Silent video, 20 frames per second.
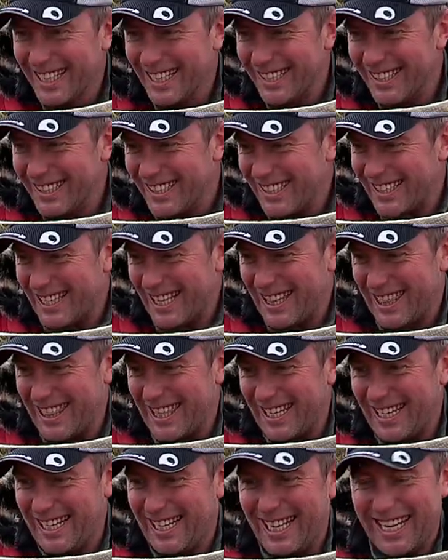Look at that
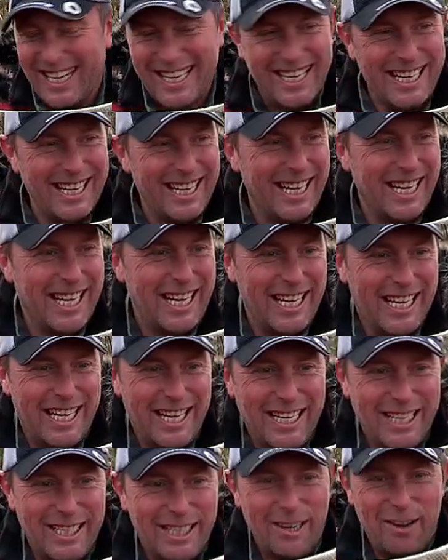thing.
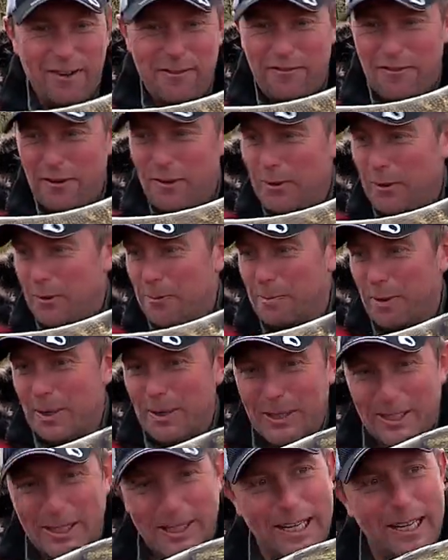She got fooled by
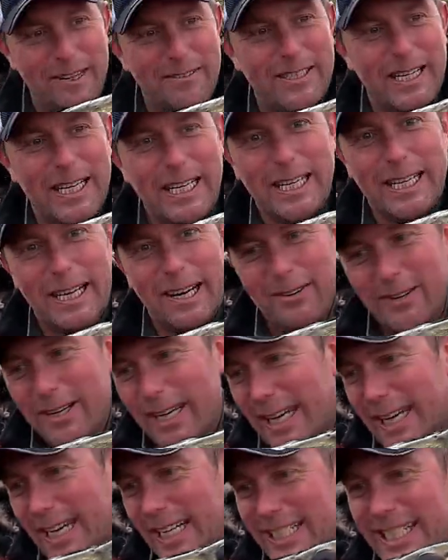Steve's
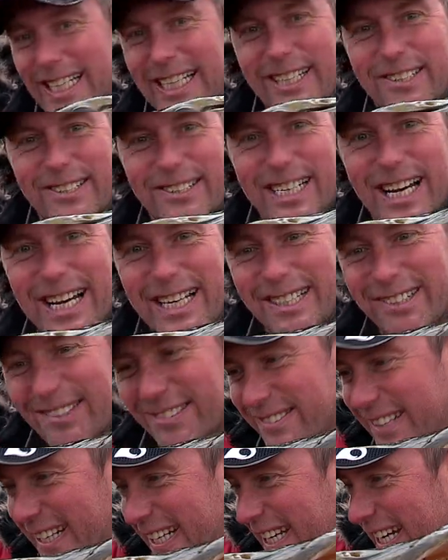Ecogear Jingle Jangle
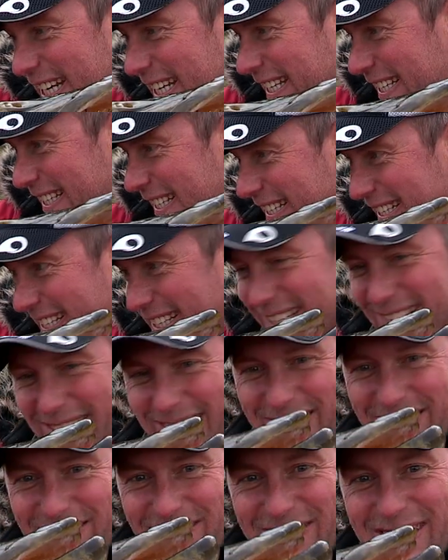rig.
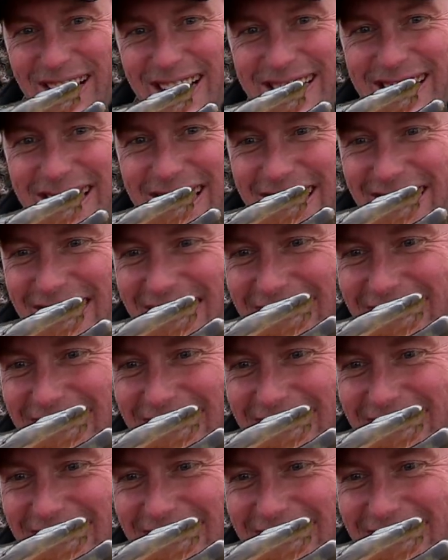Bless her.